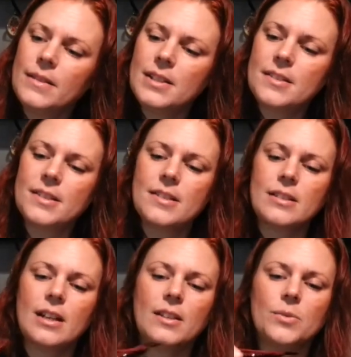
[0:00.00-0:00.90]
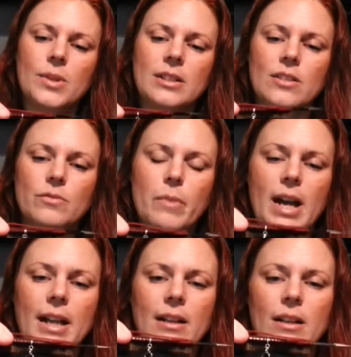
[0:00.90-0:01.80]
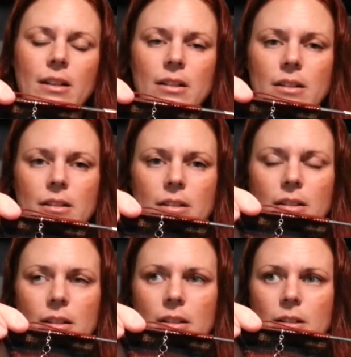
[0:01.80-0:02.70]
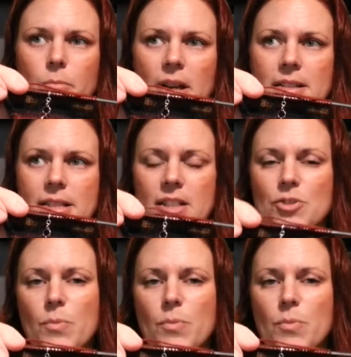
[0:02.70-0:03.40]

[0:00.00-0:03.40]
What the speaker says: this is another one of my stitch